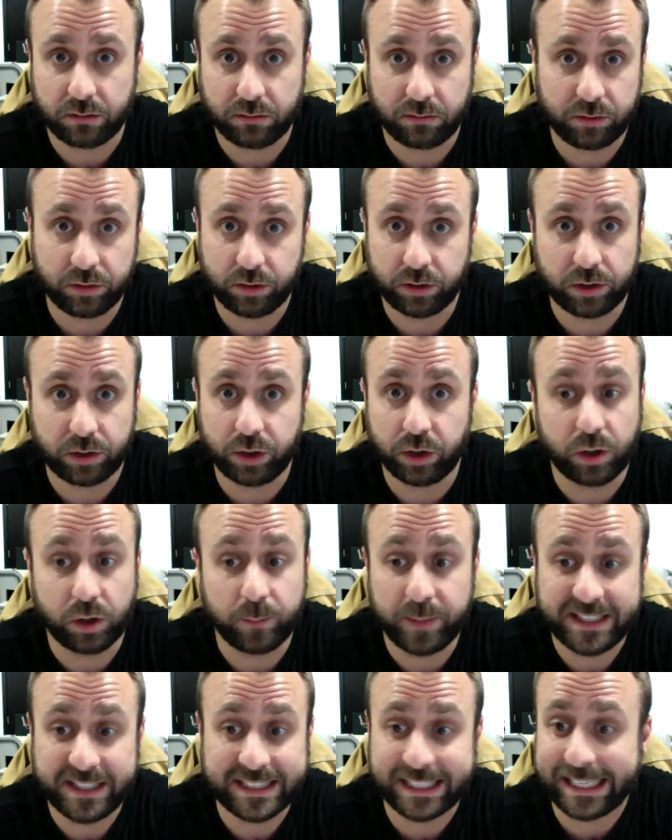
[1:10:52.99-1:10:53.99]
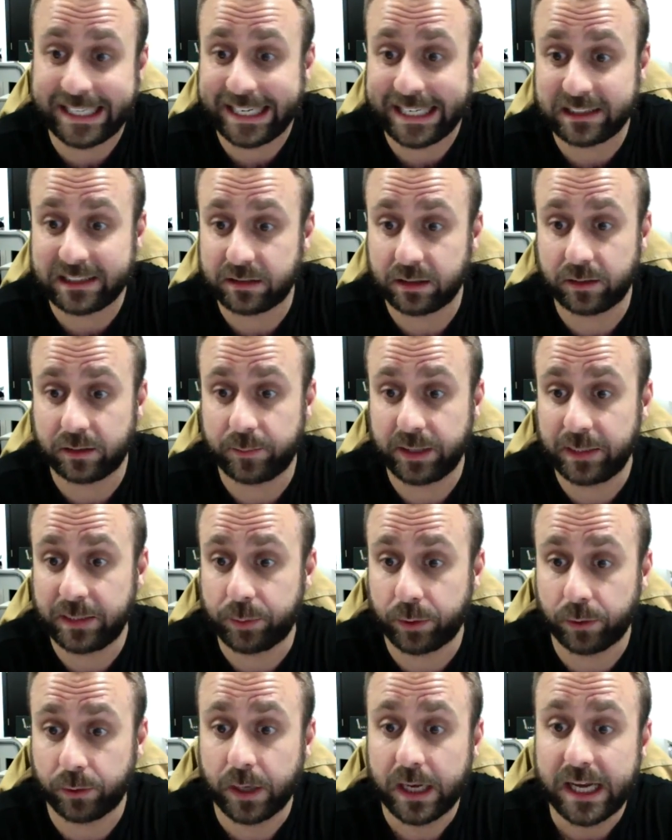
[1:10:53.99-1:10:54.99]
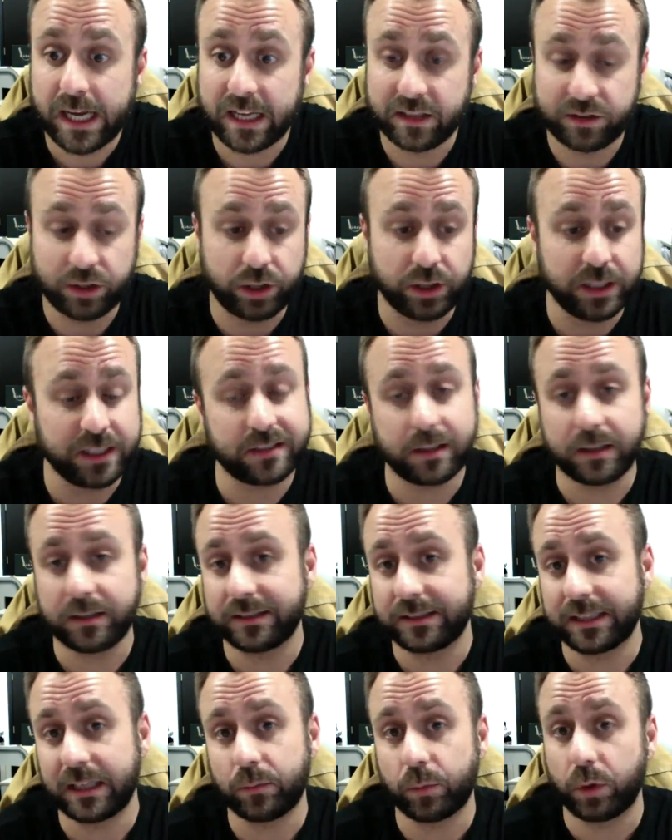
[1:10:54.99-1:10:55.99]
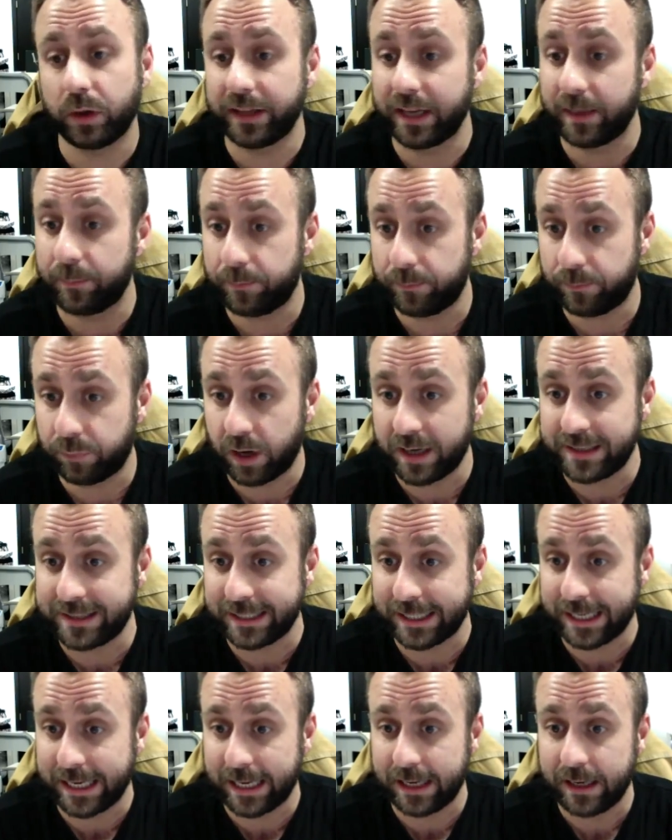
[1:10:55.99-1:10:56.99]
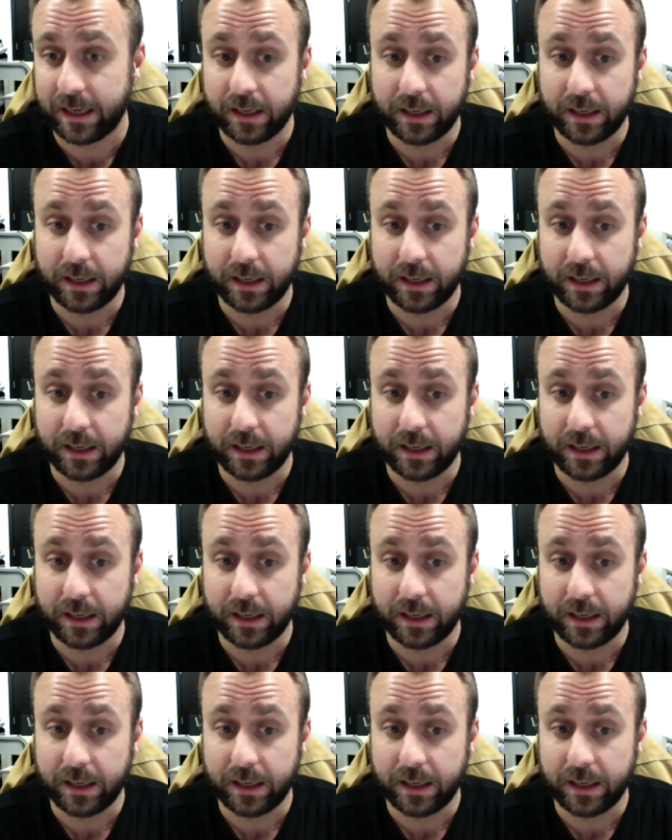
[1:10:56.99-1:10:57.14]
You're competing against other people, and so you need to understand what they're pricing at,